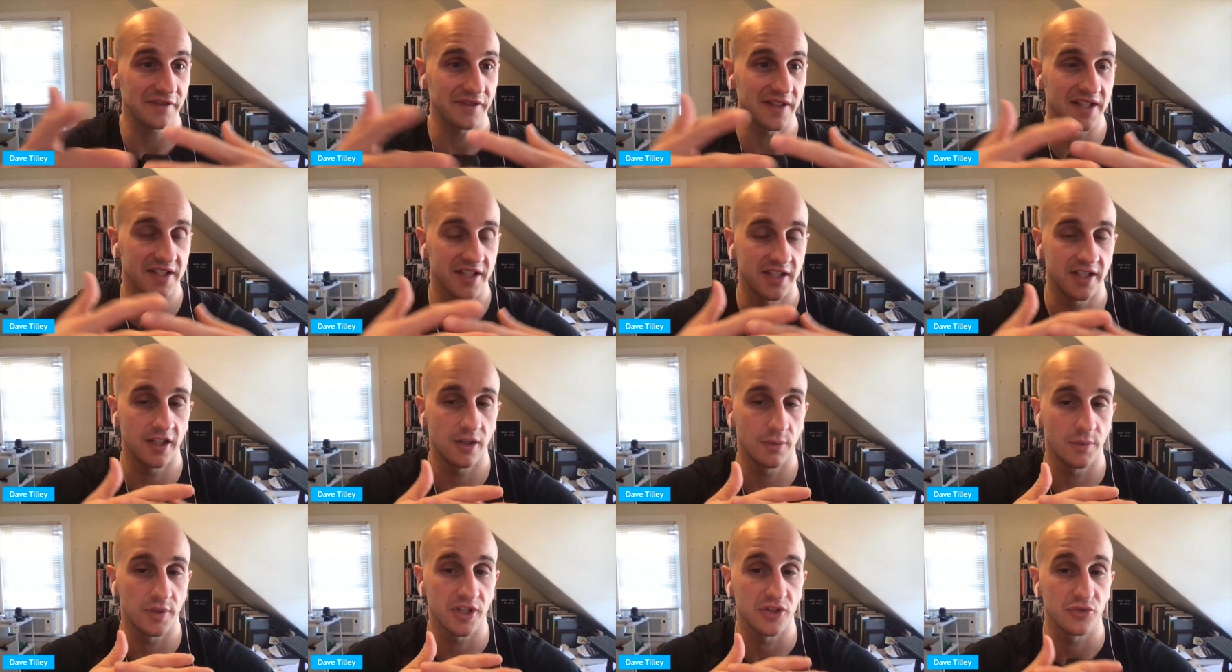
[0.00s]
lesson
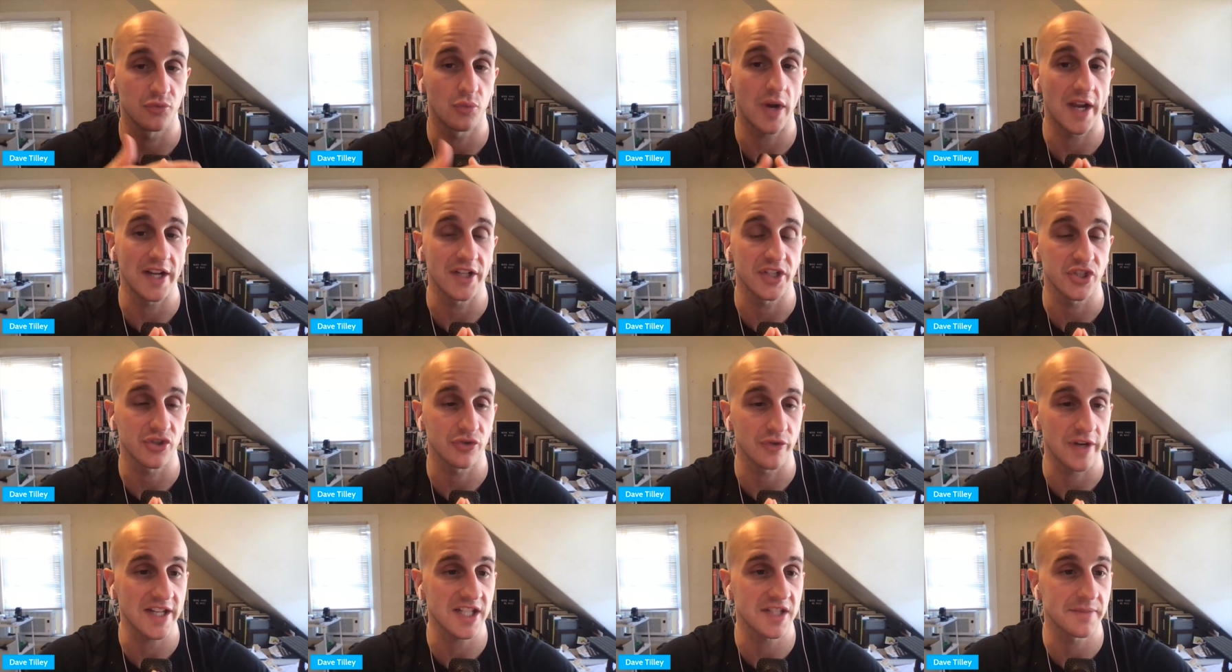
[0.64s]
here, which is why
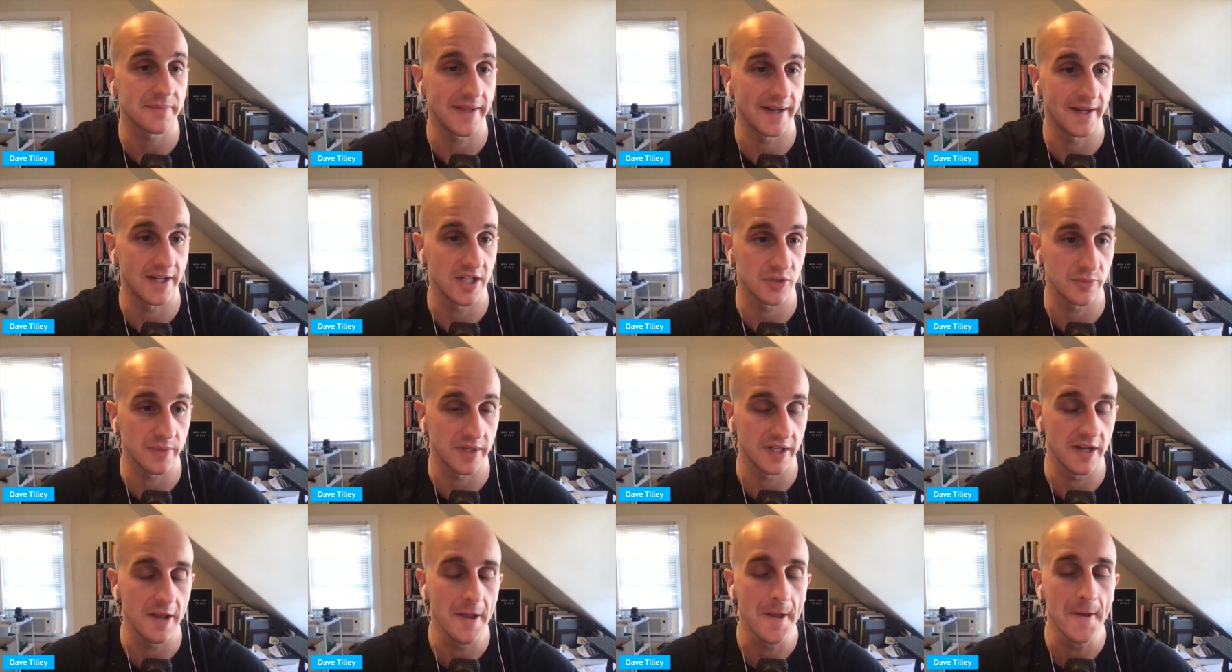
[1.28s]
stress
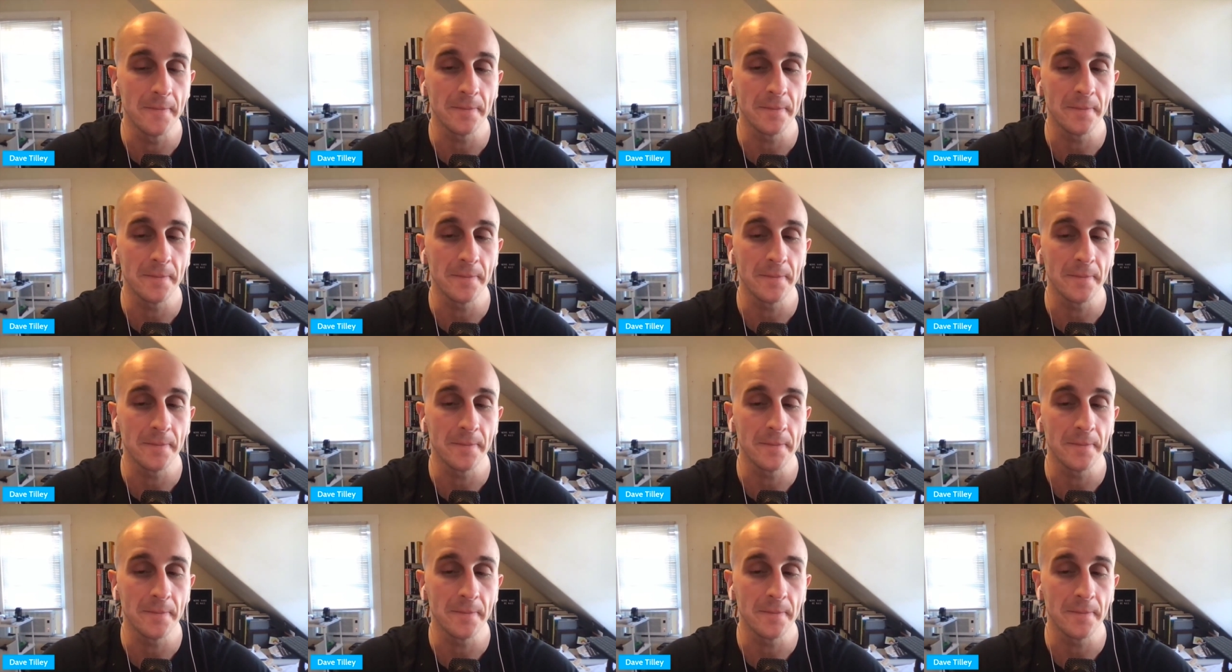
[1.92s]
management